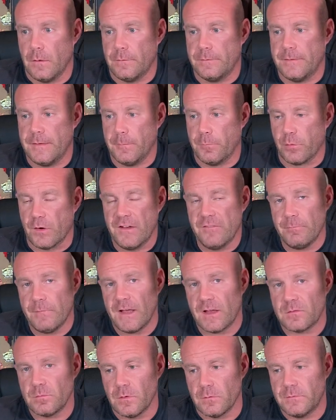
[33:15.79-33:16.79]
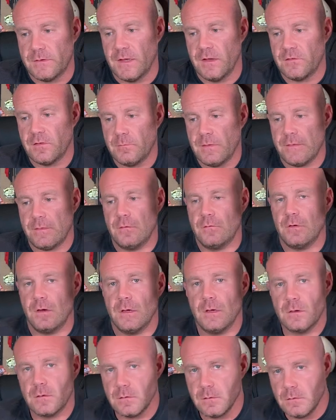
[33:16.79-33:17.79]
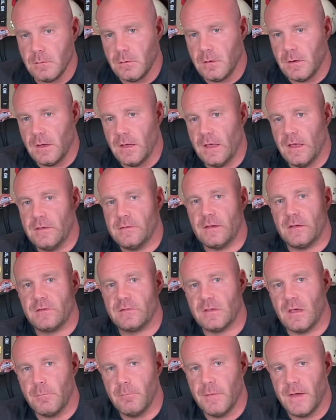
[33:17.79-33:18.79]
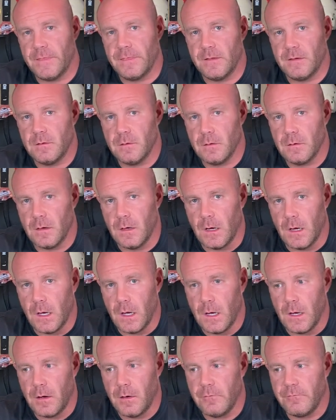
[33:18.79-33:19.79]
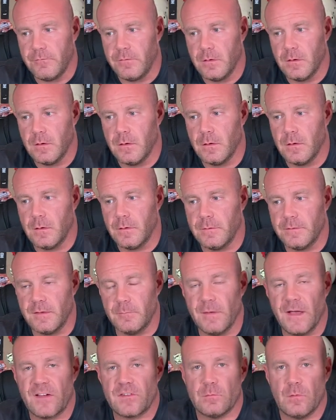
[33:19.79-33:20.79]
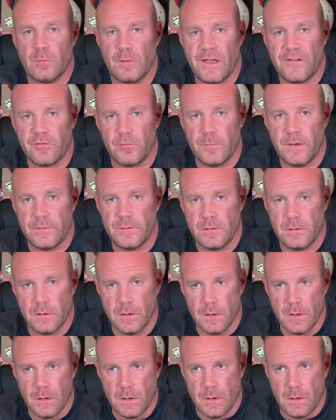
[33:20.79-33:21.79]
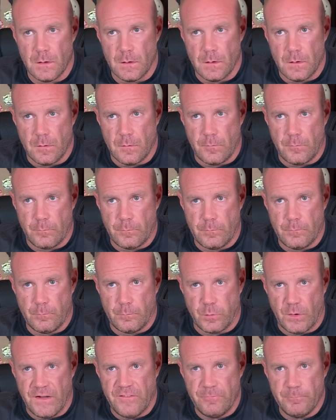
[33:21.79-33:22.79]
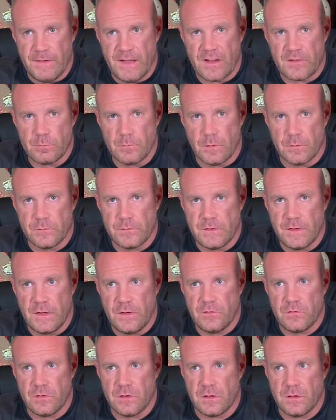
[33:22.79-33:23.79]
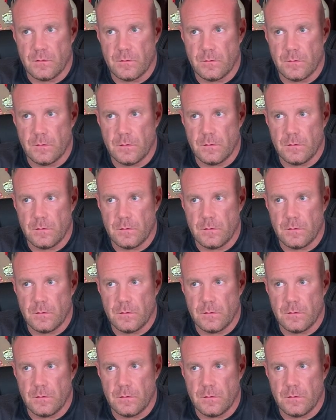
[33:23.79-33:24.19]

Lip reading: The brief maximum tension method, Jake, is a sub-method of the maximum effort method. Brief maximal tension,